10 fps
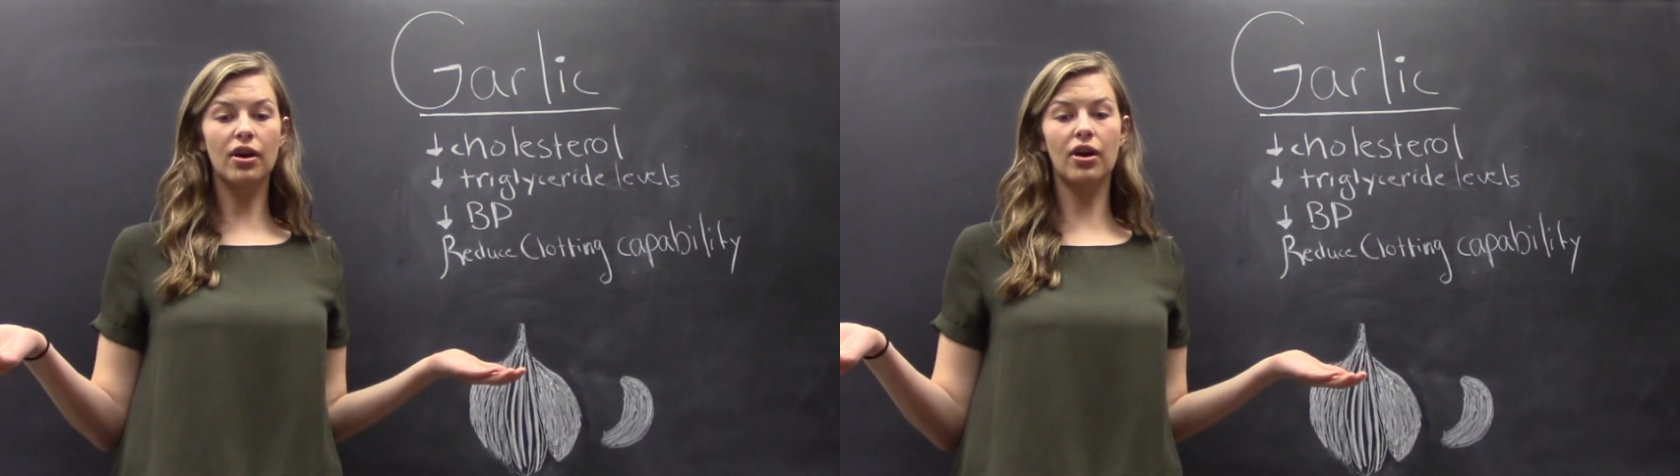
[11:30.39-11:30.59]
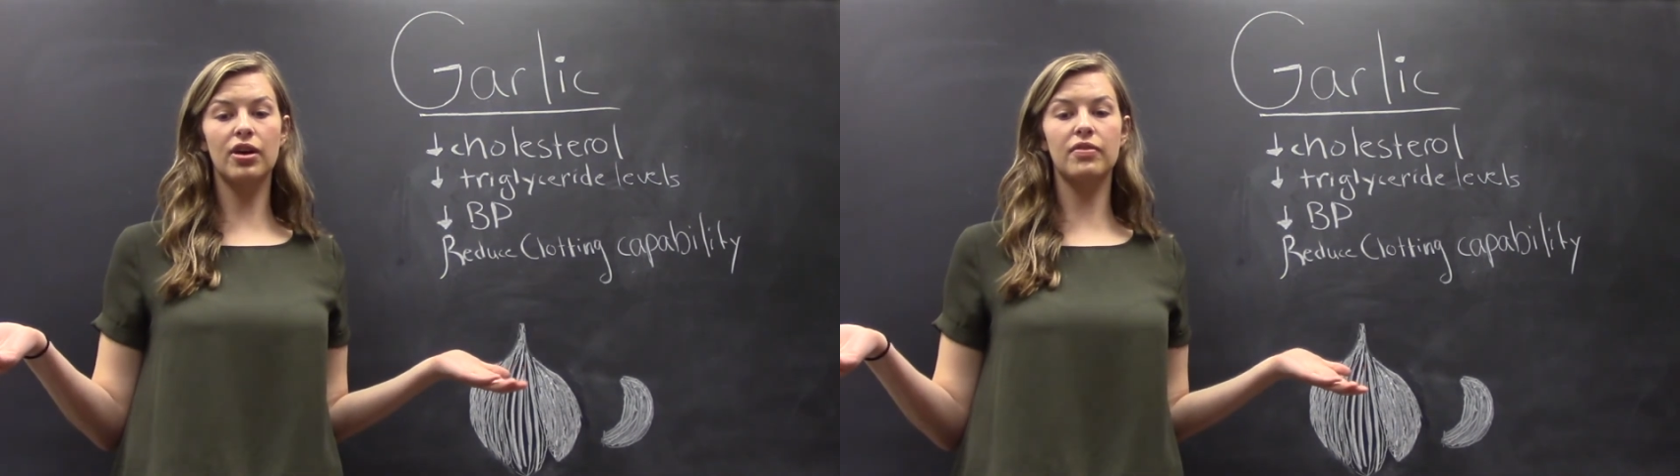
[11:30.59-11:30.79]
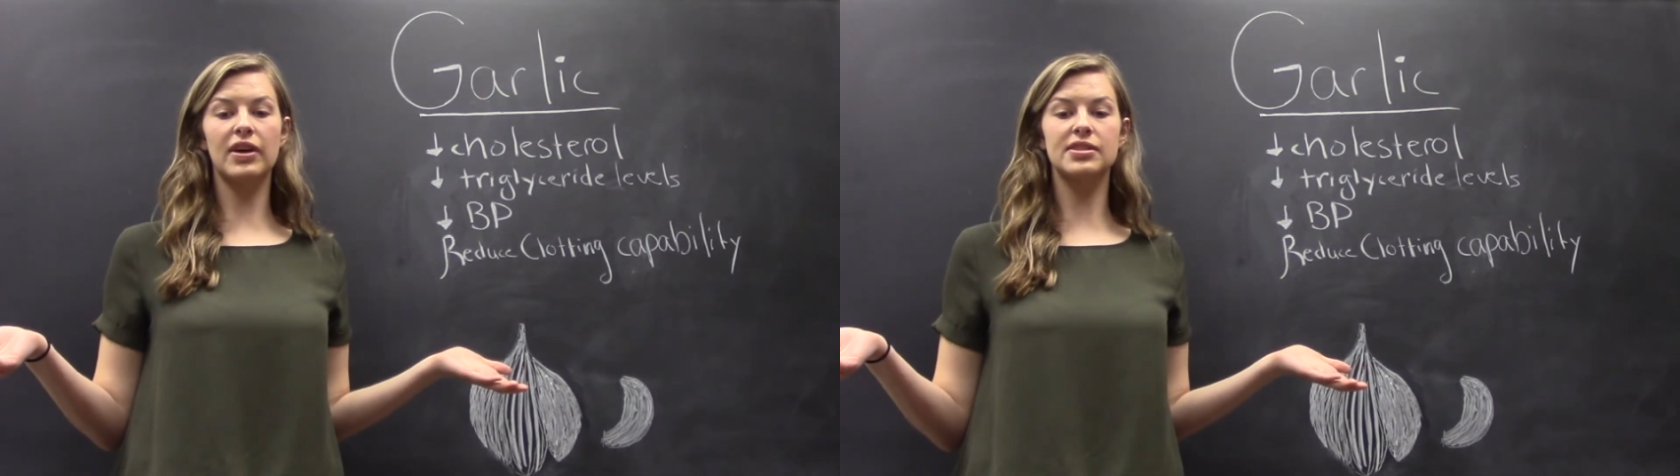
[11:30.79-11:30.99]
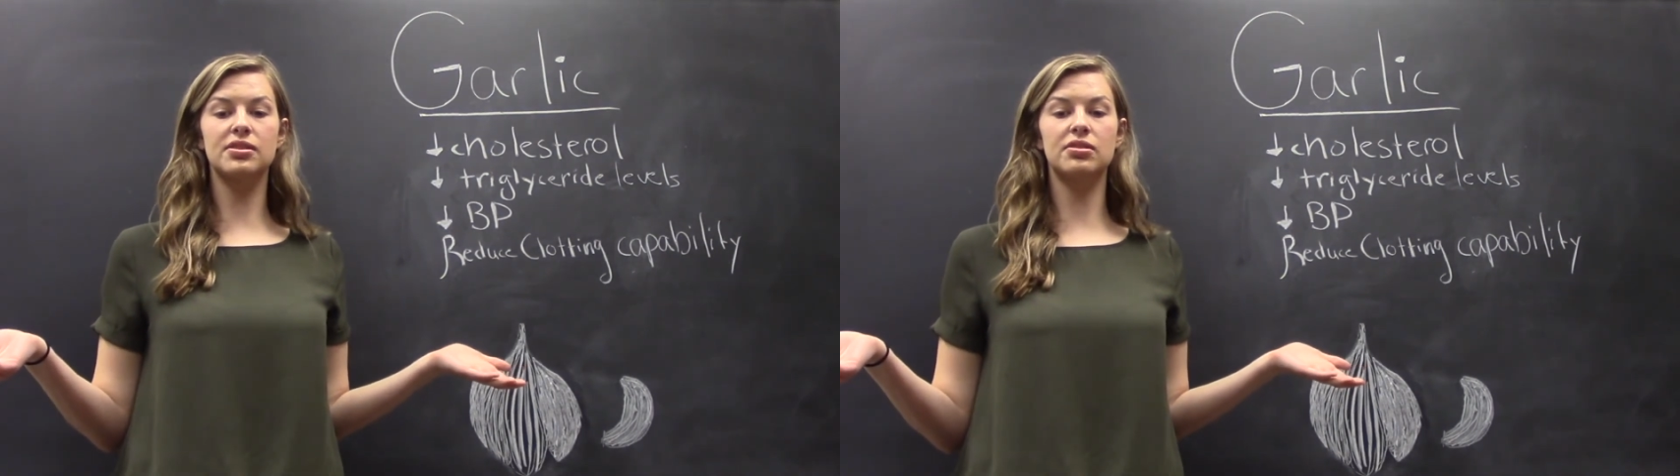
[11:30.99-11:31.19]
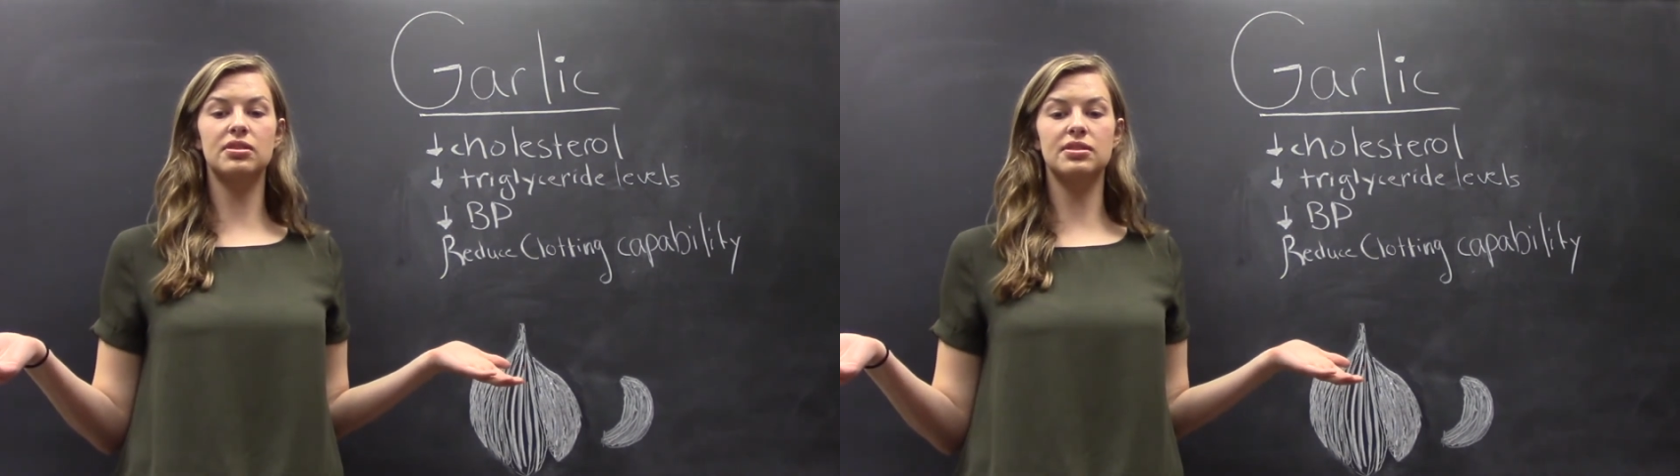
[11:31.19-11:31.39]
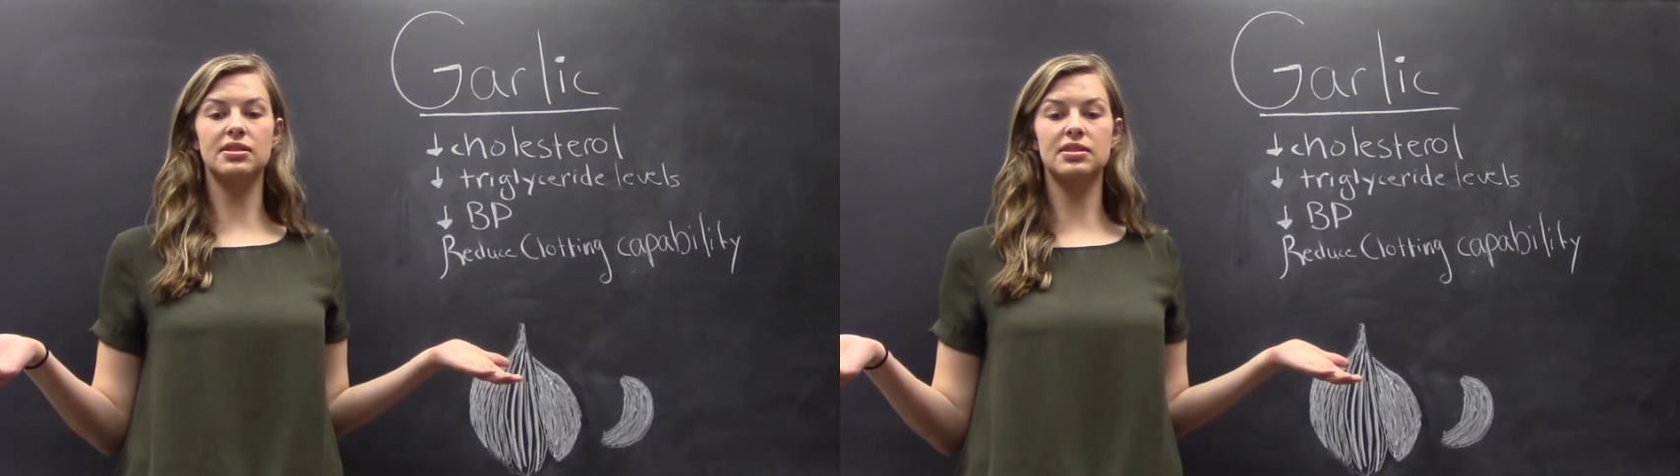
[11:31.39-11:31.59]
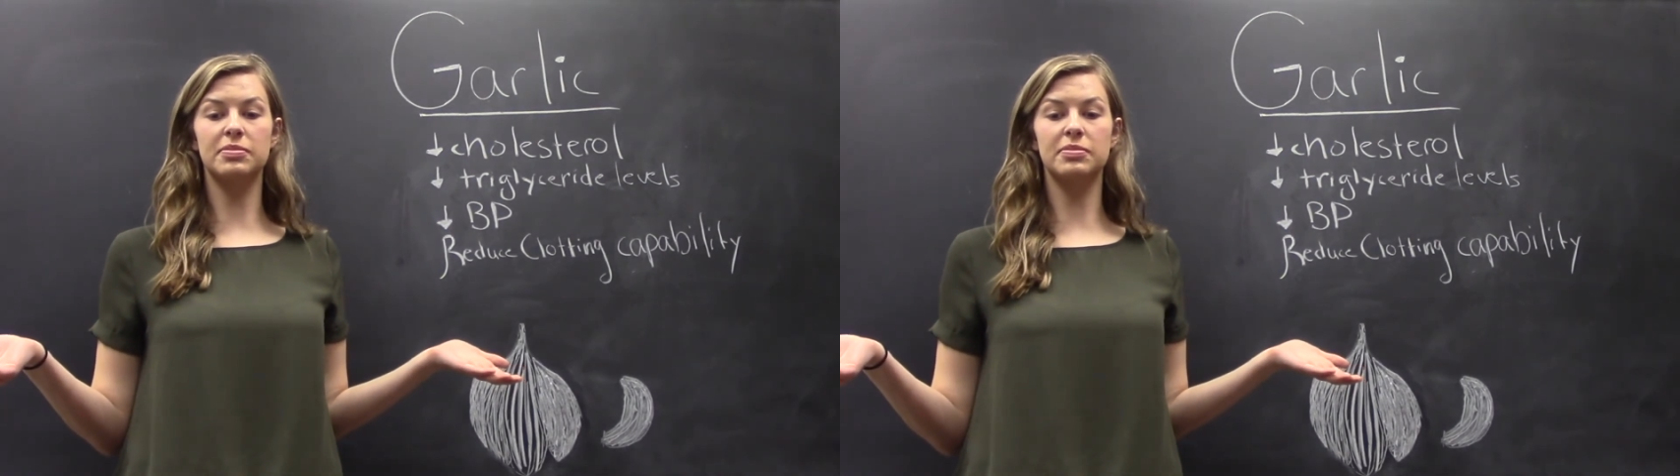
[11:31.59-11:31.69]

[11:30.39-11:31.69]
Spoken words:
cardiovascular disease,